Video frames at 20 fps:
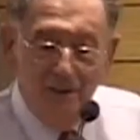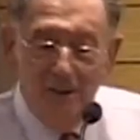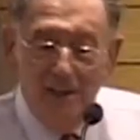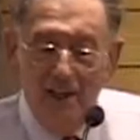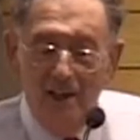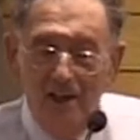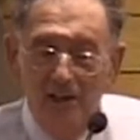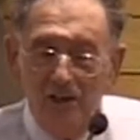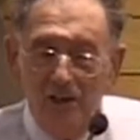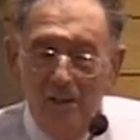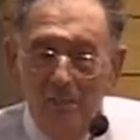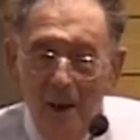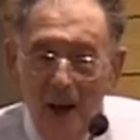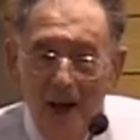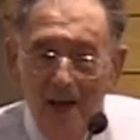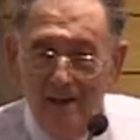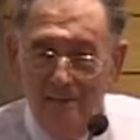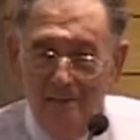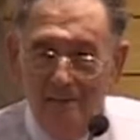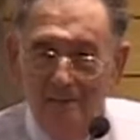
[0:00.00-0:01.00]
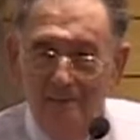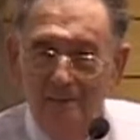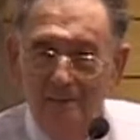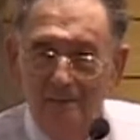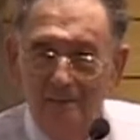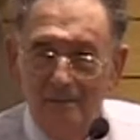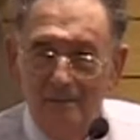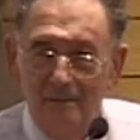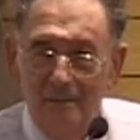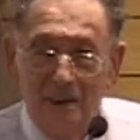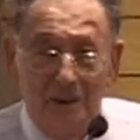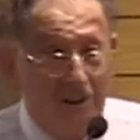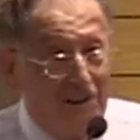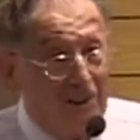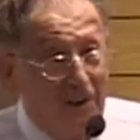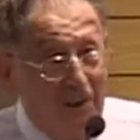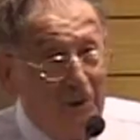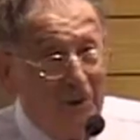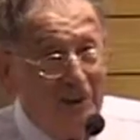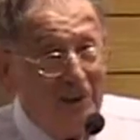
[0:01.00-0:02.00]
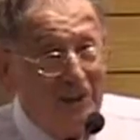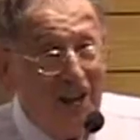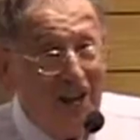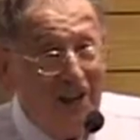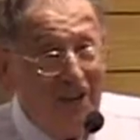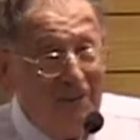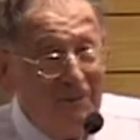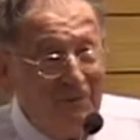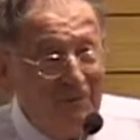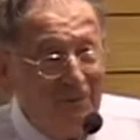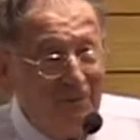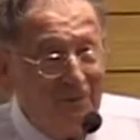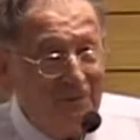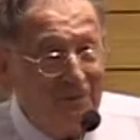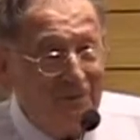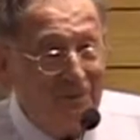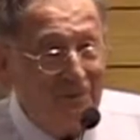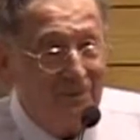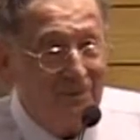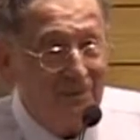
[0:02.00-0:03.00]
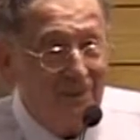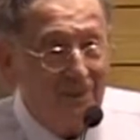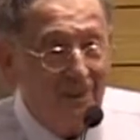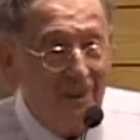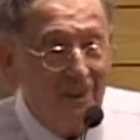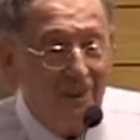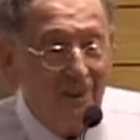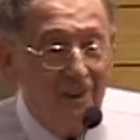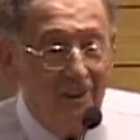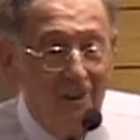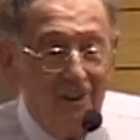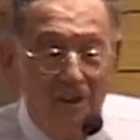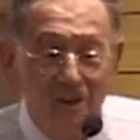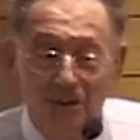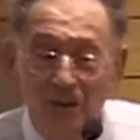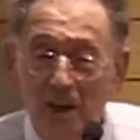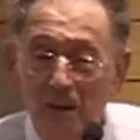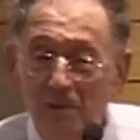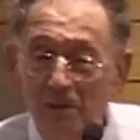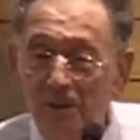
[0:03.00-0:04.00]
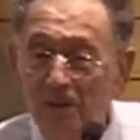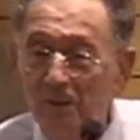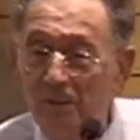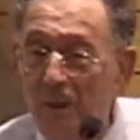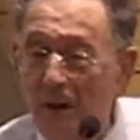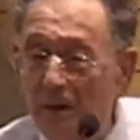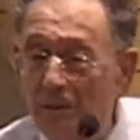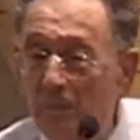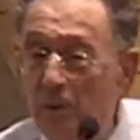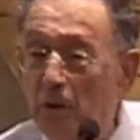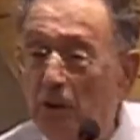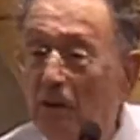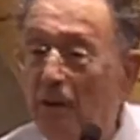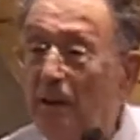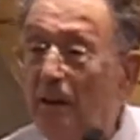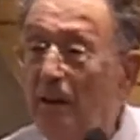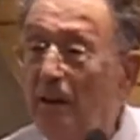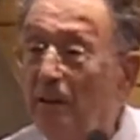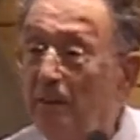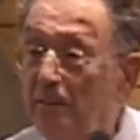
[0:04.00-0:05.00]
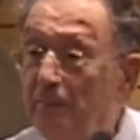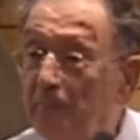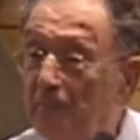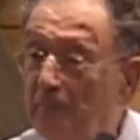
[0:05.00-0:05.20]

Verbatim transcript: There is a man can tell you his name. His name is Imad Mughniyeh.